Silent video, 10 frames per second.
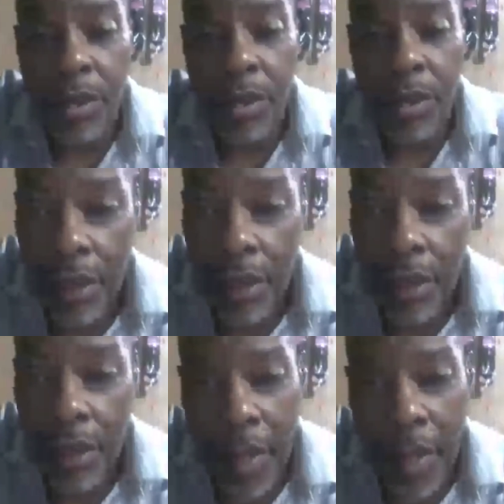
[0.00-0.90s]

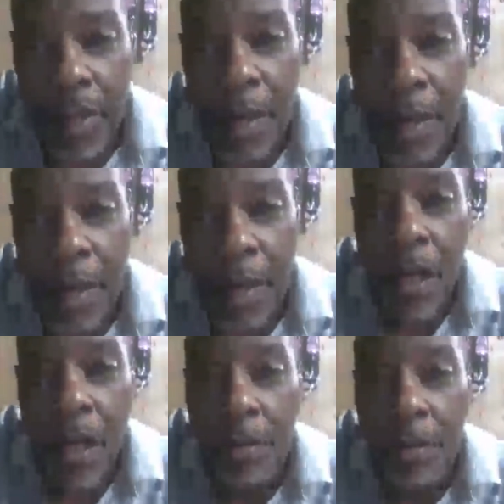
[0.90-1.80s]
Greetings, everyone.
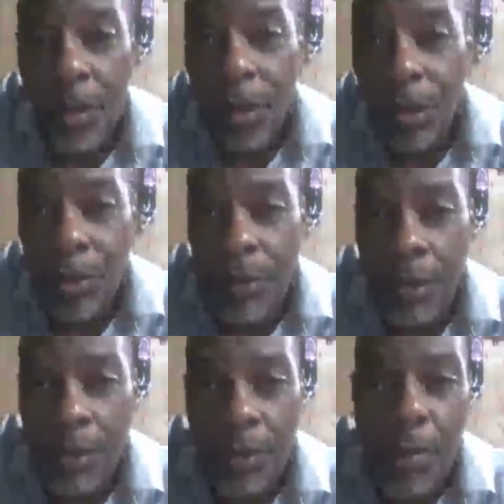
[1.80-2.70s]
It's Grandmaster
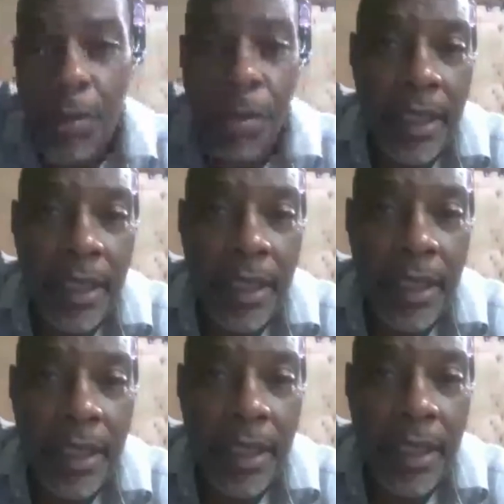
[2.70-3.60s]
Amira coming to you
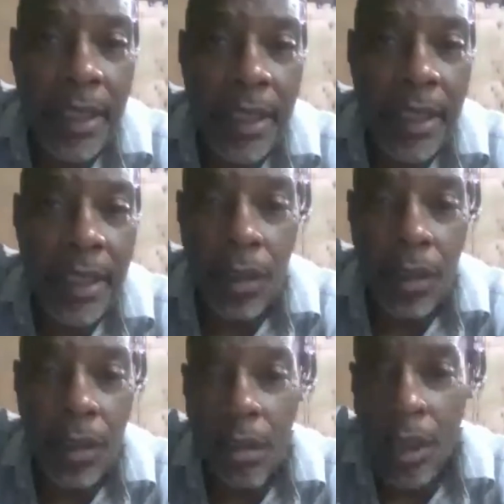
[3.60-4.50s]
from Mombasa,
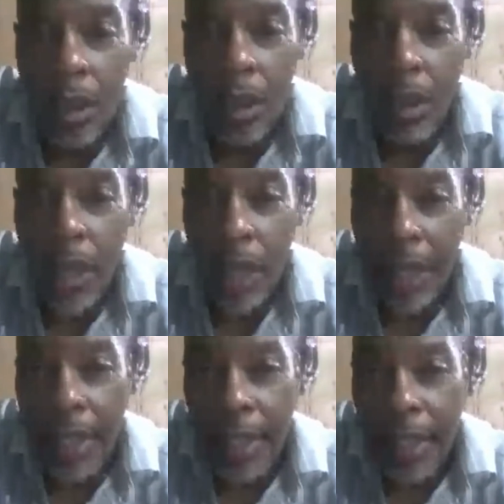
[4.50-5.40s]
Kenya, as usual.
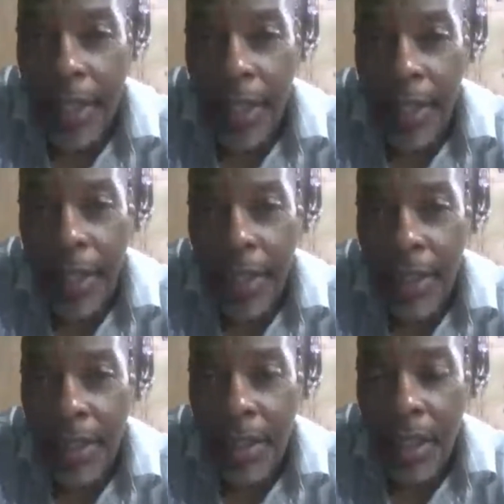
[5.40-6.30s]

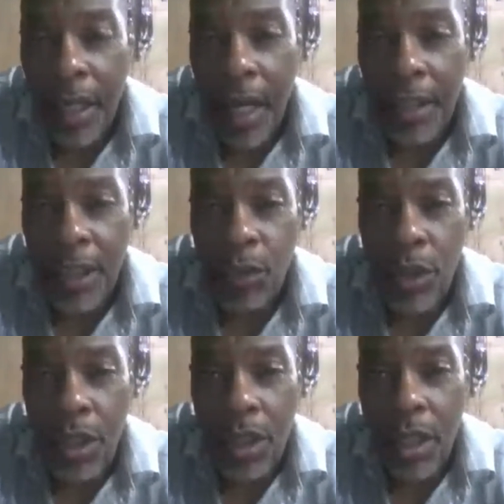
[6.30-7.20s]
And
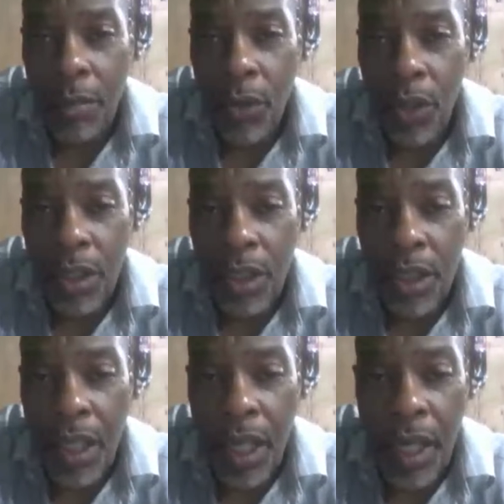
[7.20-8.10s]
I just wanted
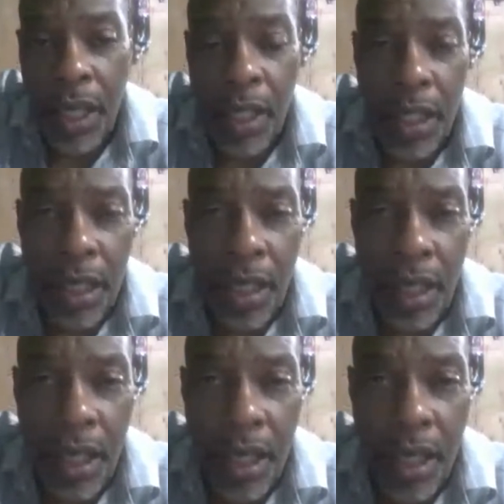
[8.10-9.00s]
to come on
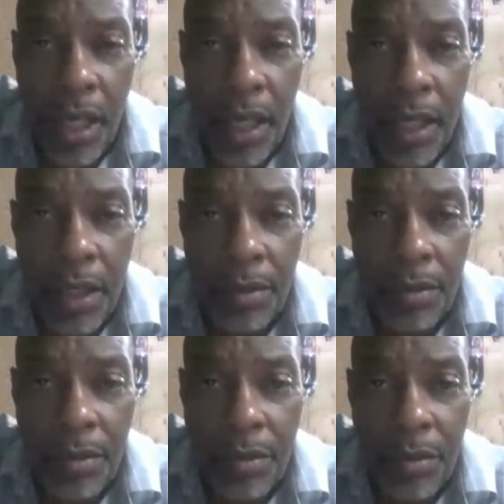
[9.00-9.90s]
today
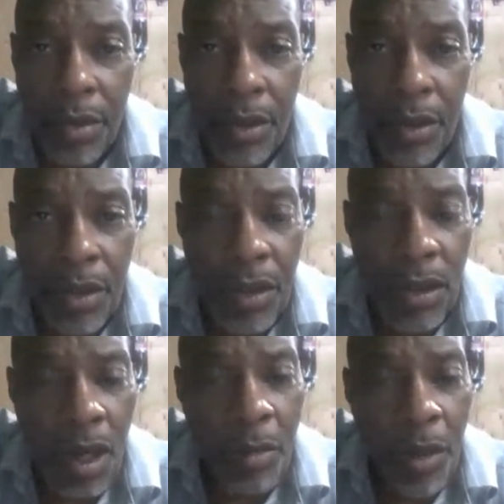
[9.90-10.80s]
and
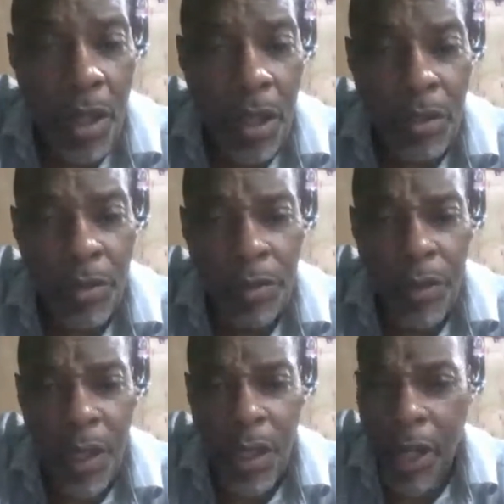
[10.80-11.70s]
talk
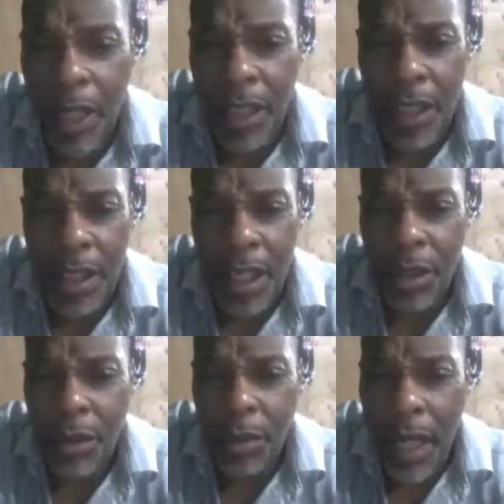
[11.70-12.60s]
about a video
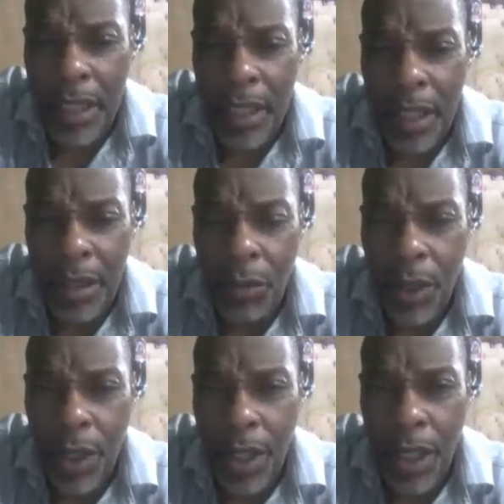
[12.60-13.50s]
I just got to
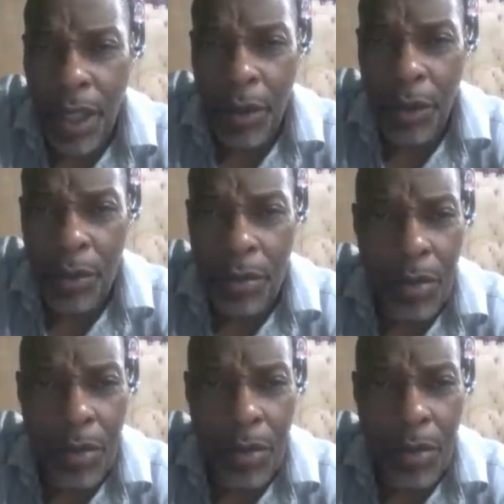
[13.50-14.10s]
watching with